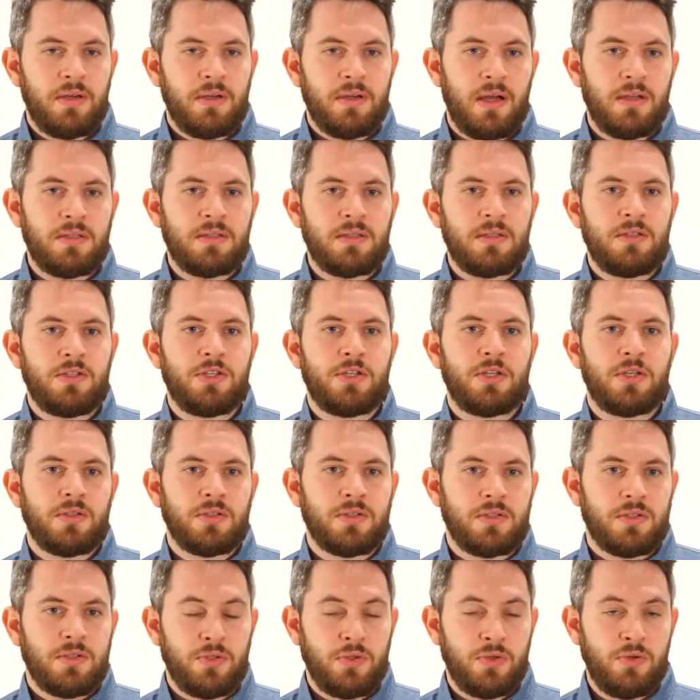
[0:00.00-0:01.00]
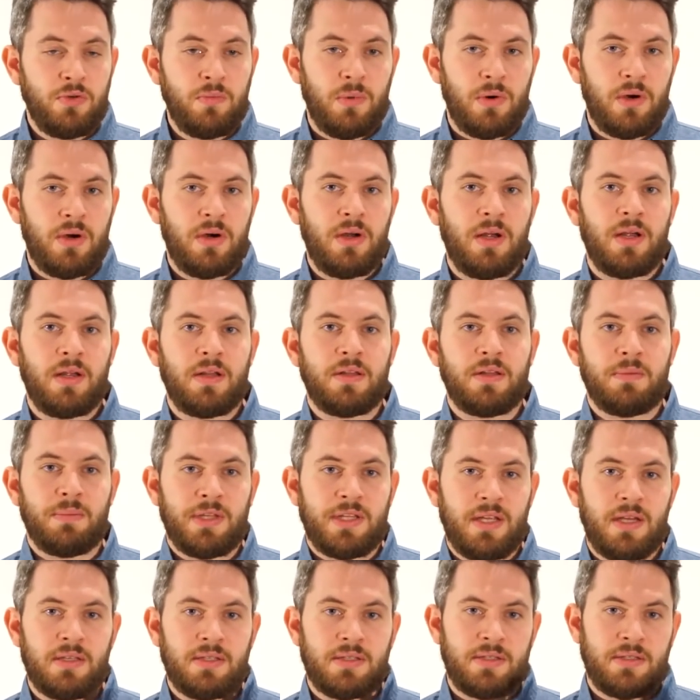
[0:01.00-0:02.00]
nicely shows the tumor and the
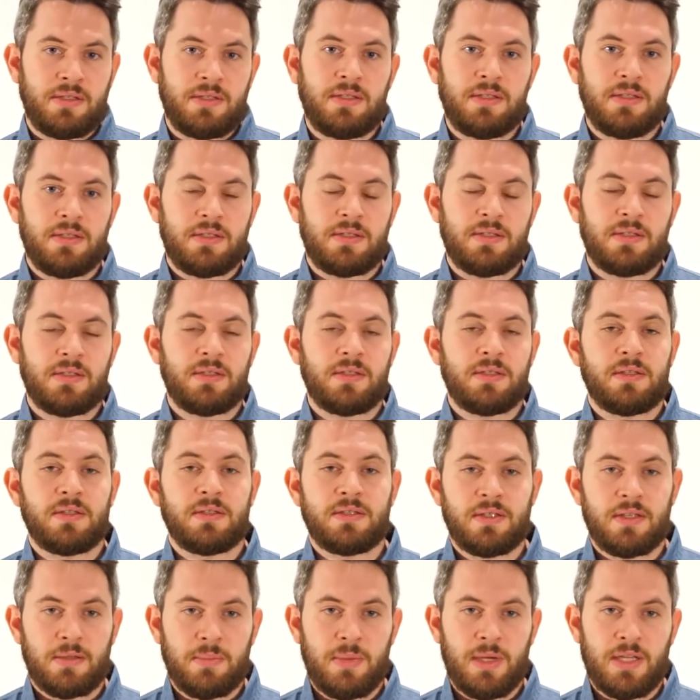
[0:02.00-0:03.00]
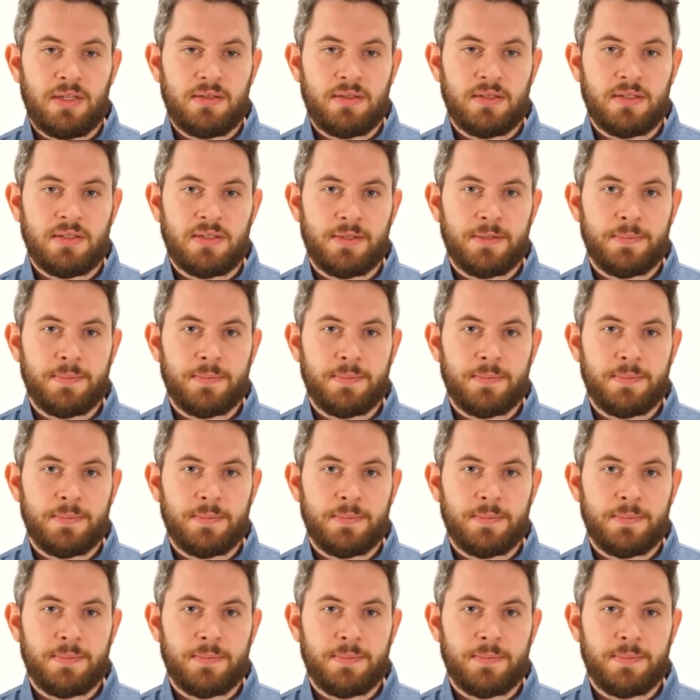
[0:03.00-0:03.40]
metastases segmented.